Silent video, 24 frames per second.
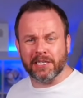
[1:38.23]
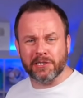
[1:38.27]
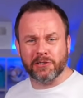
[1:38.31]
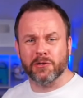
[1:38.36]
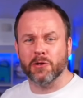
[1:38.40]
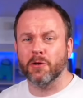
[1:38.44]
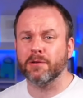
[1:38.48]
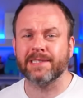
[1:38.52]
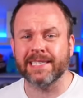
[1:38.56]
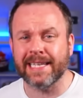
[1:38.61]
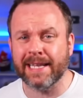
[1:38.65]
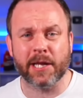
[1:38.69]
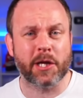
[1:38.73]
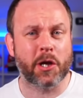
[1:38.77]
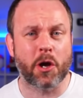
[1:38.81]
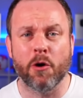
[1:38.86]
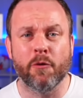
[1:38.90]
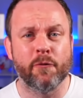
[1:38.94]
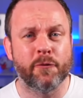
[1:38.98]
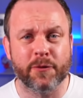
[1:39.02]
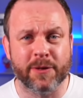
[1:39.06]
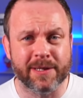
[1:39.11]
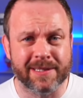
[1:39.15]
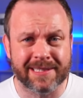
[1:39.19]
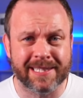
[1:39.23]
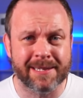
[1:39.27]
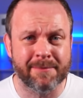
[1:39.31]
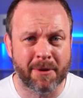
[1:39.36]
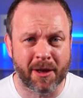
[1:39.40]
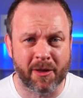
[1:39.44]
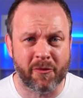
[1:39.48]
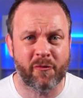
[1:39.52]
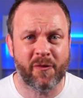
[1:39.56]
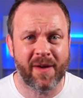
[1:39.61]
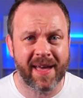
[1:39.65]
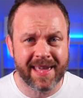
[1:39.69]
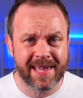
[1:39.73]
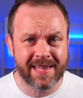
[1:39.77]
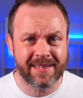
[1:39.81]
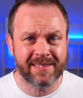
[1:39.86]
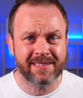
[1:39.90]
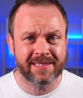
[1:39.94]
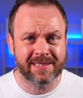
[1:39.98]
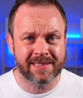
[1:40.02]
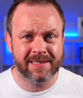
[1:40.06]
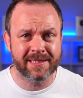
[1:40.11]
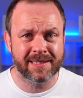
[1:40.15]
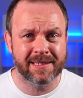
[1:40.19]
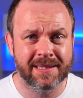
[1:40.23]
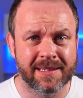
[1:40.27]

Did you not see the confidence in my face?